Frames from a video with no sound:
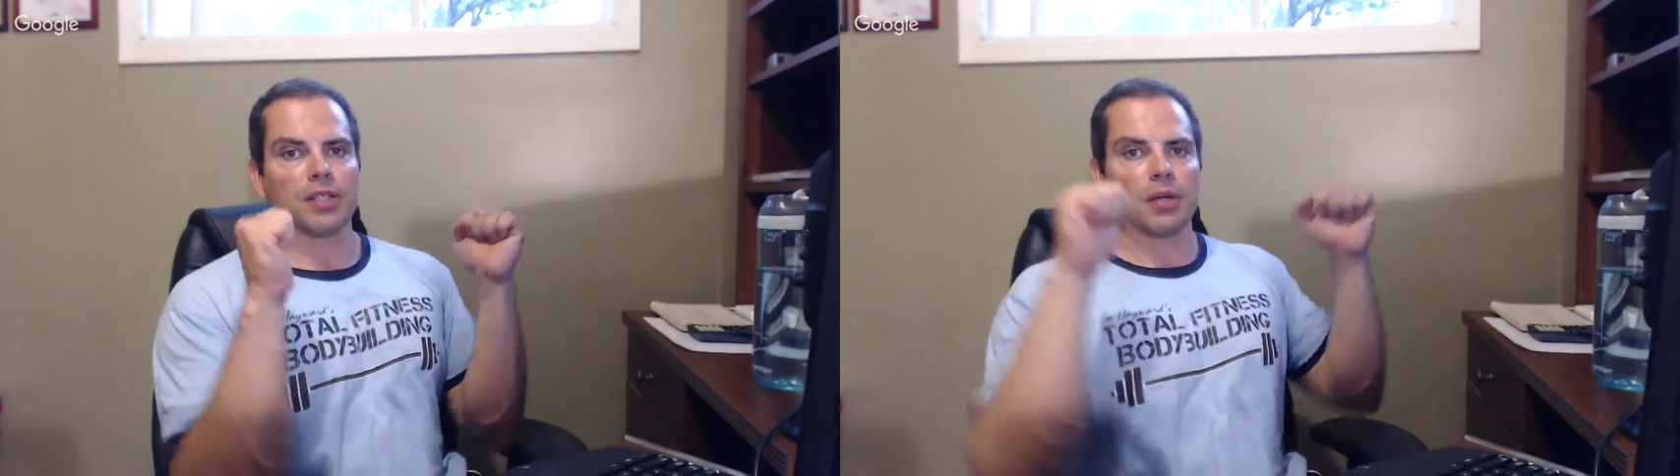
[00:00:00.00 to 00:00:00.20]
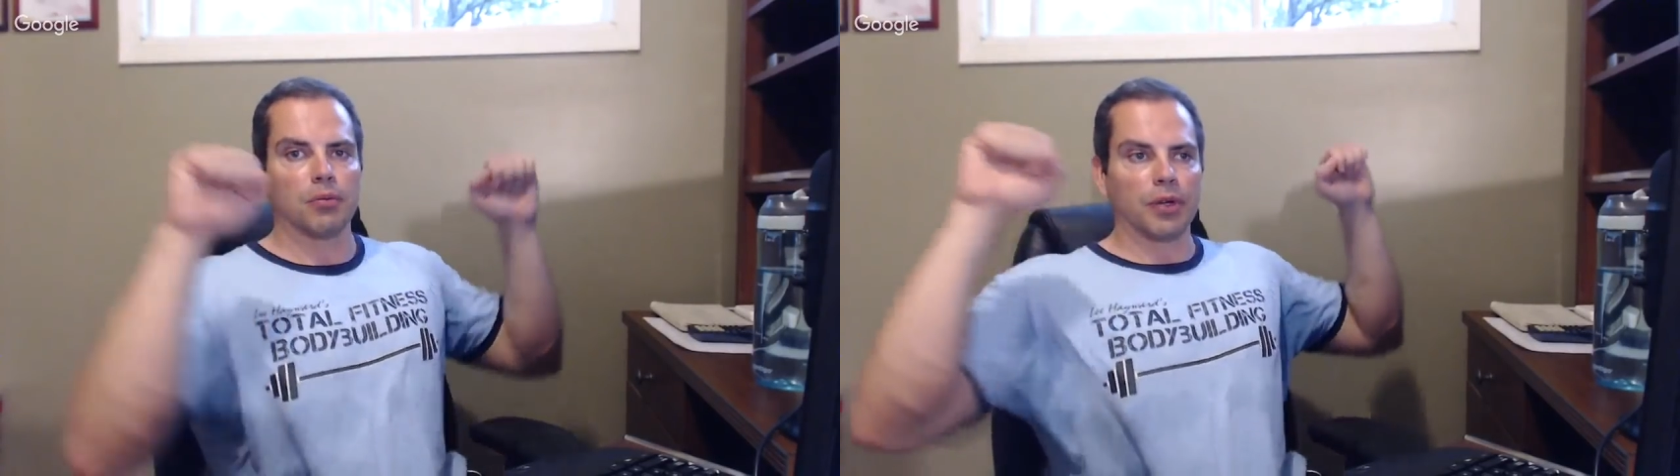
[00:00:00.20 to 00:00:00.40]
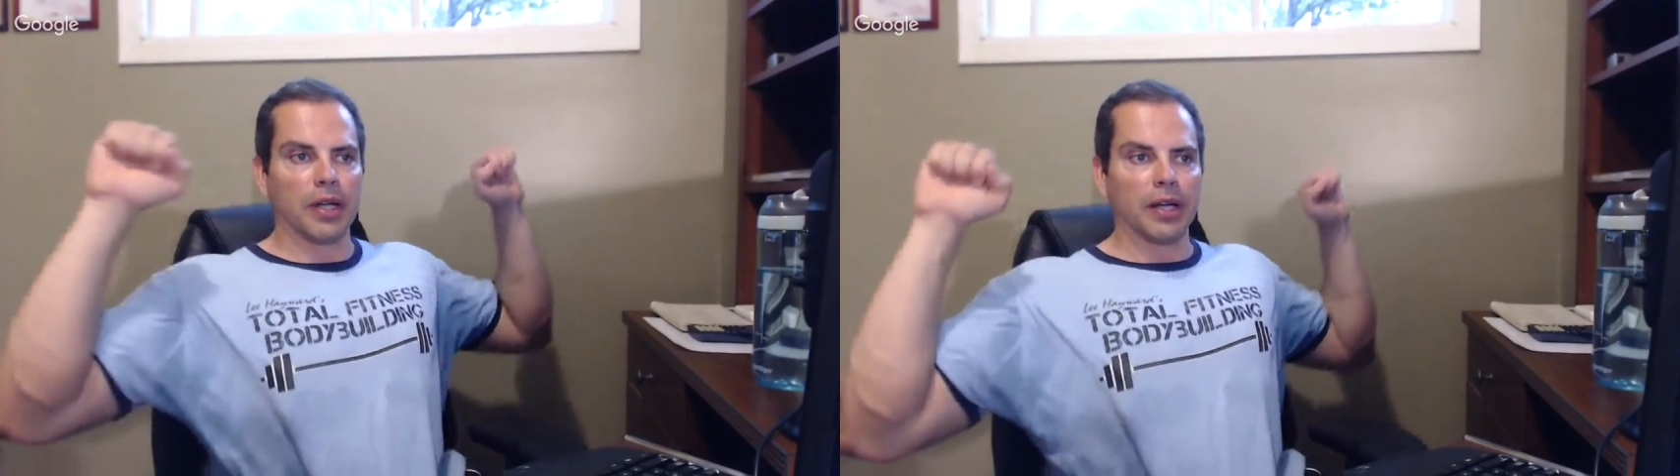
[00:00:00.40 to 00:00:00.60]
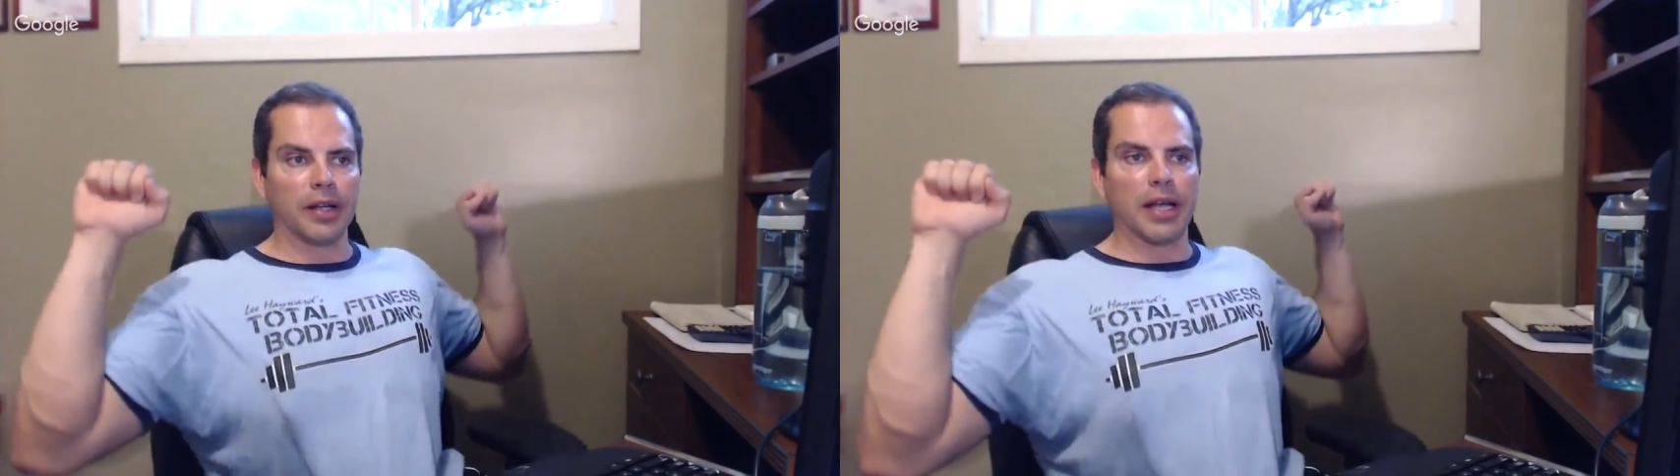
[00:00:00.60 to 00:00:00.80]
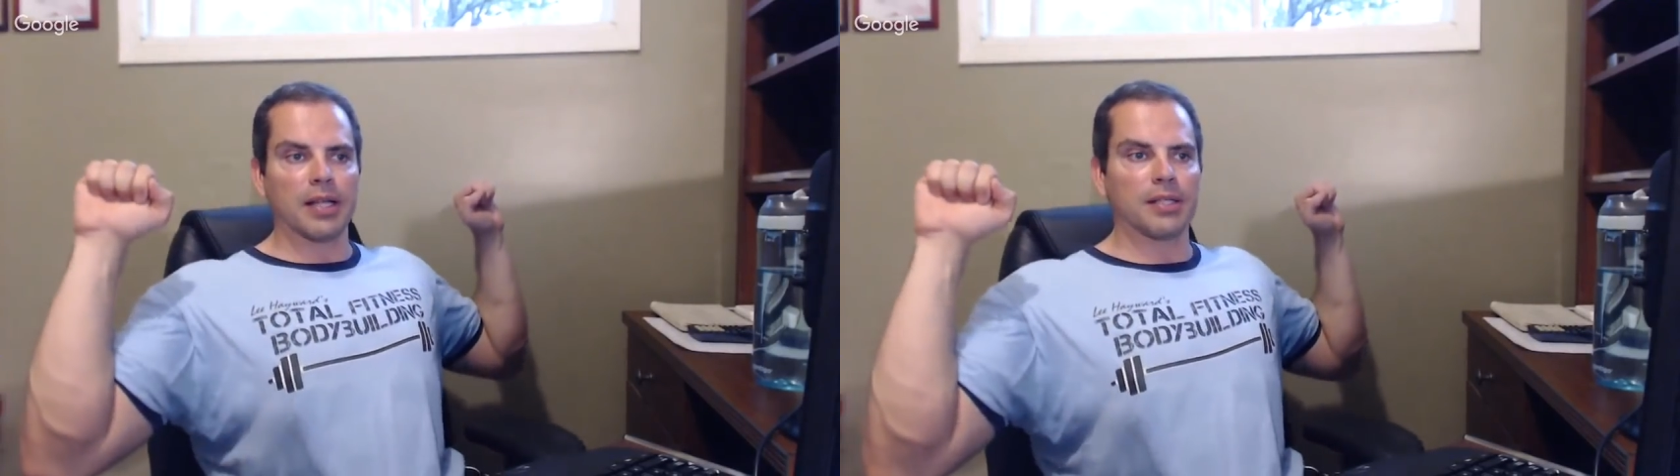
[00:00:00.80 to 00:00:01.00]
some where you have
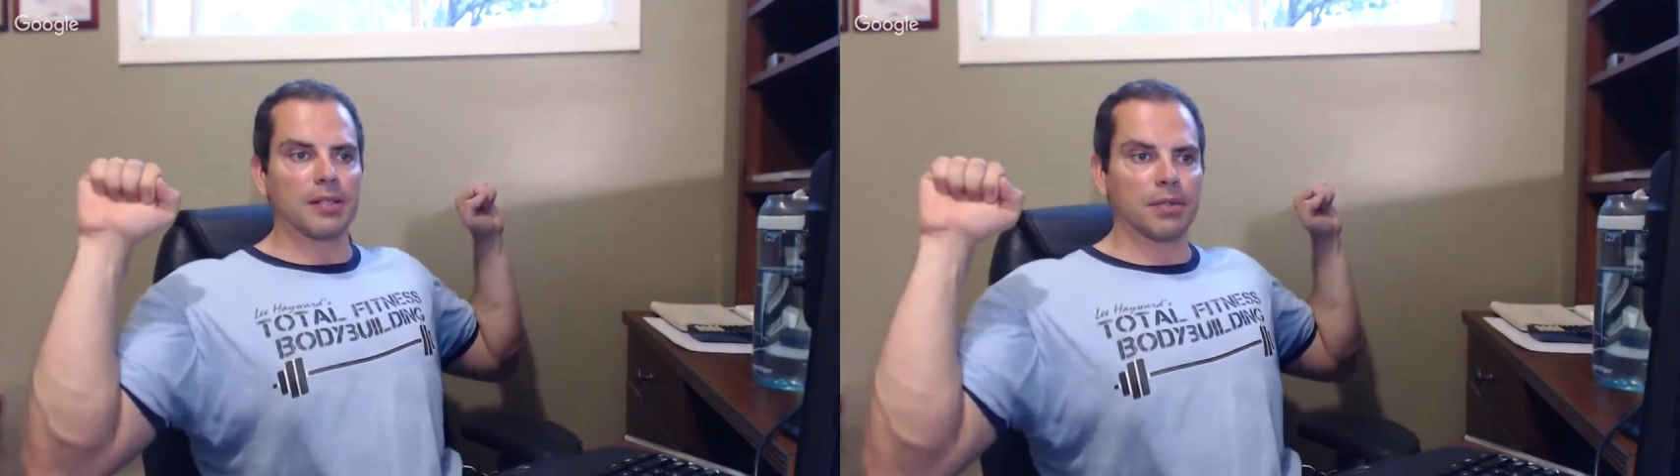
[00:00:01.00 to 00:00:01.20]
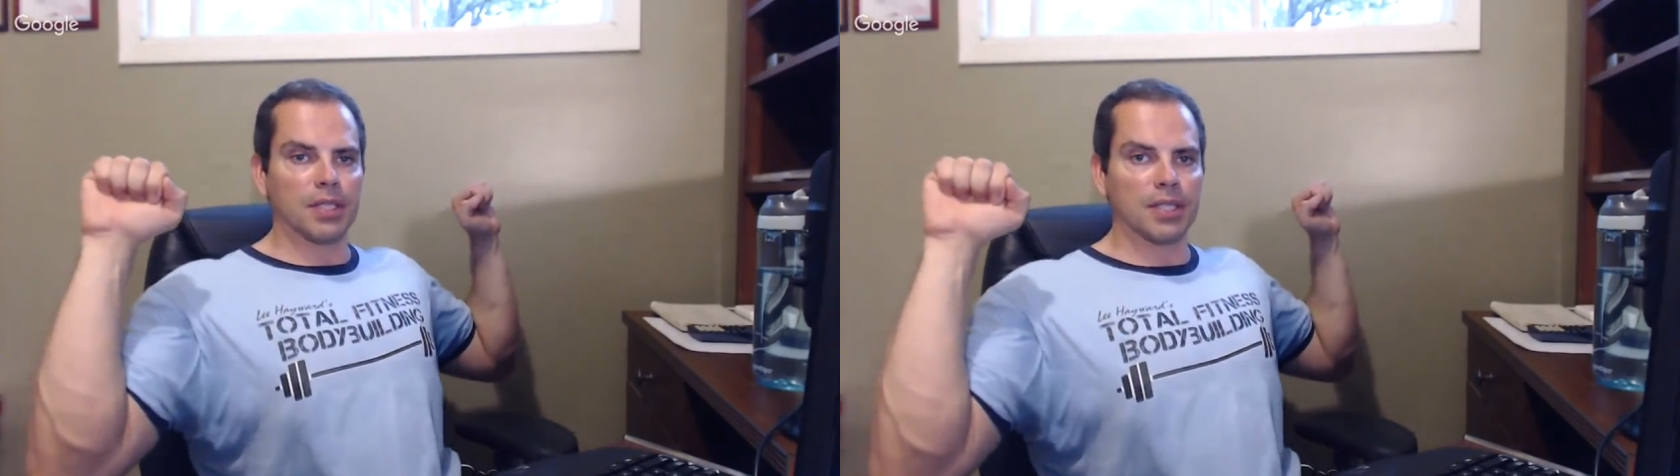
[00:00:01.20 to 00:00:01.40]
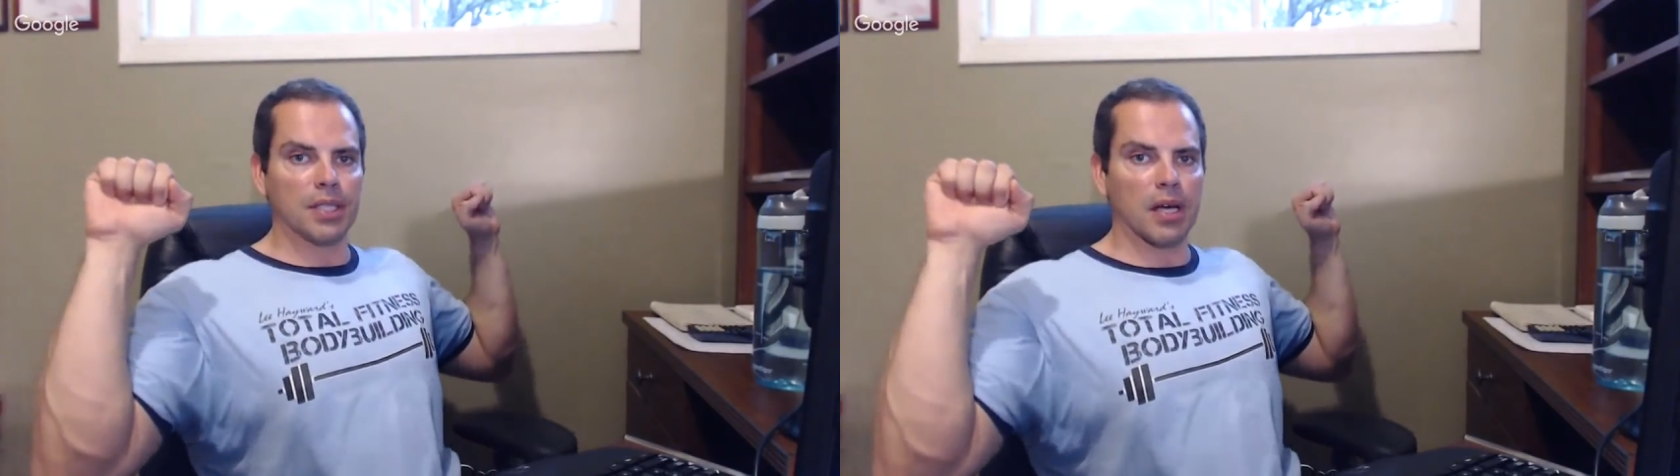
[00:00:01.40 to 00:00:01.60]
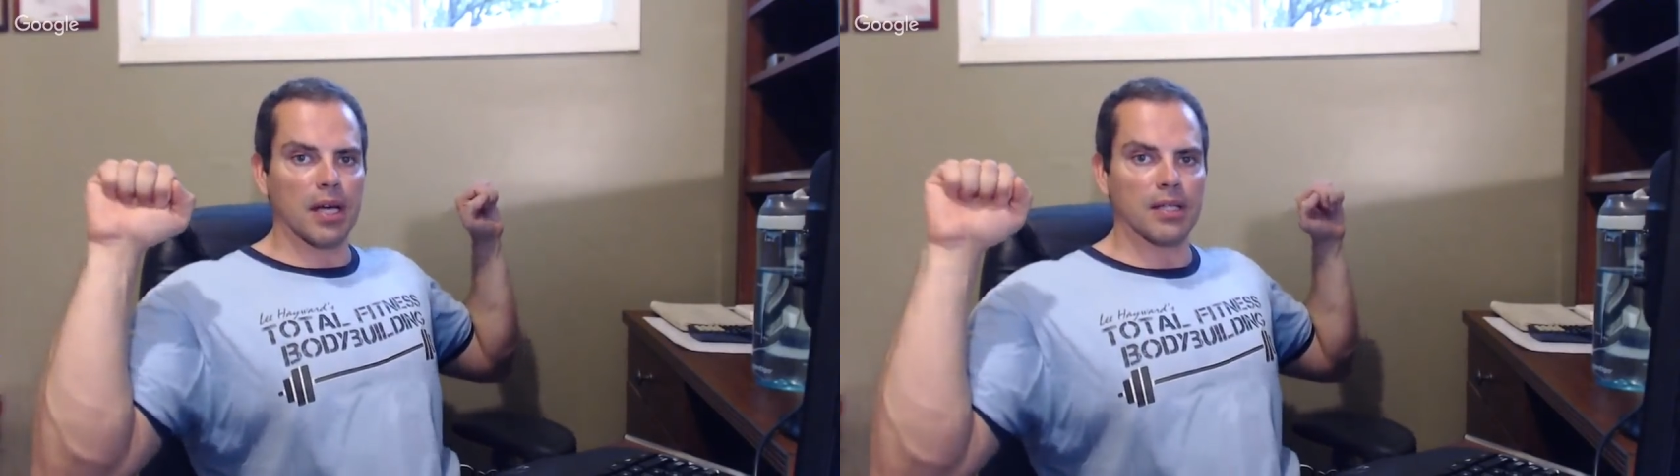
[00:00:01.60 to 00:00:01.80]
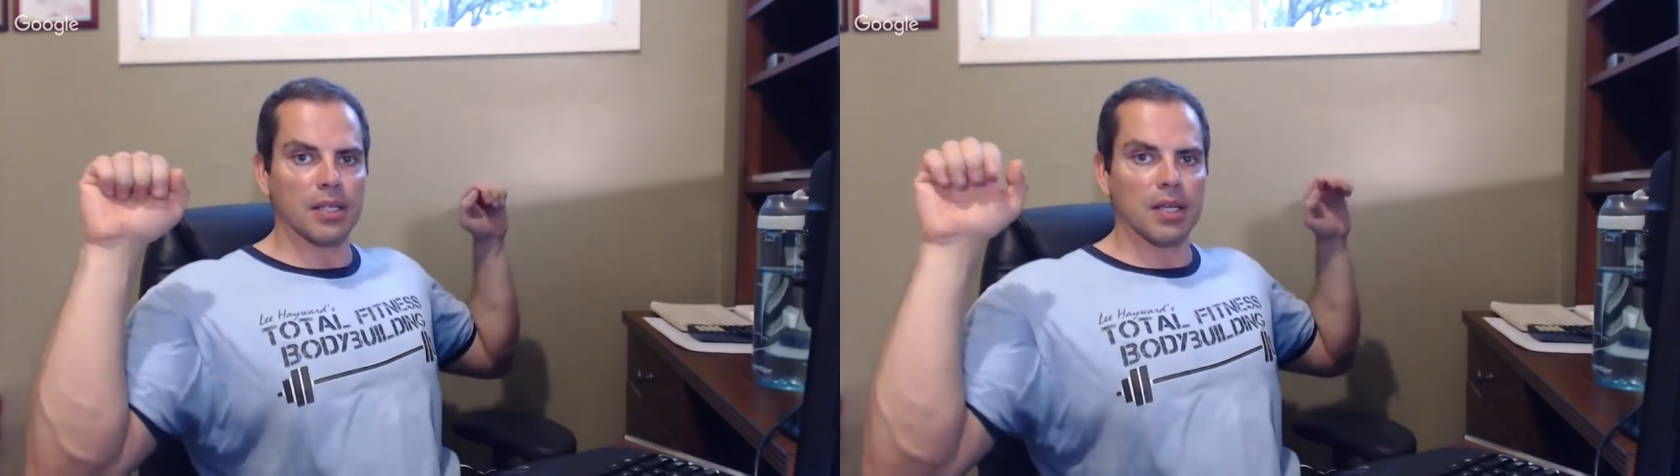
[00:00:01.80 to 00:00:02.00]
your hands to the
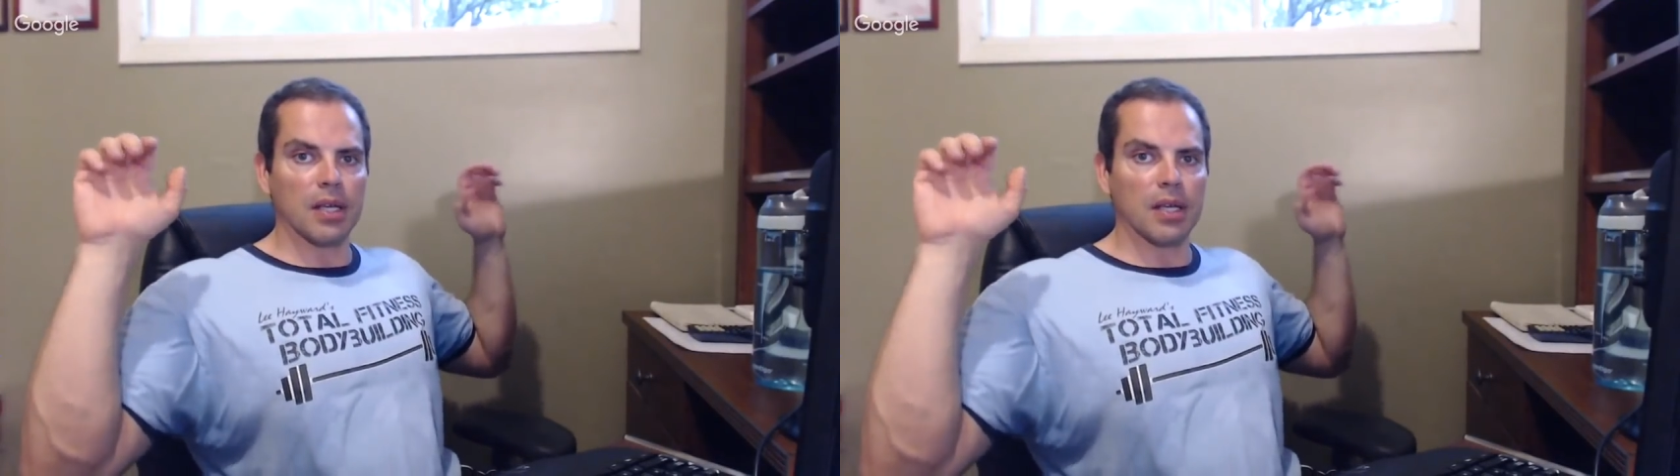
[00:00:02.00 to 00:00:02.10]
sides,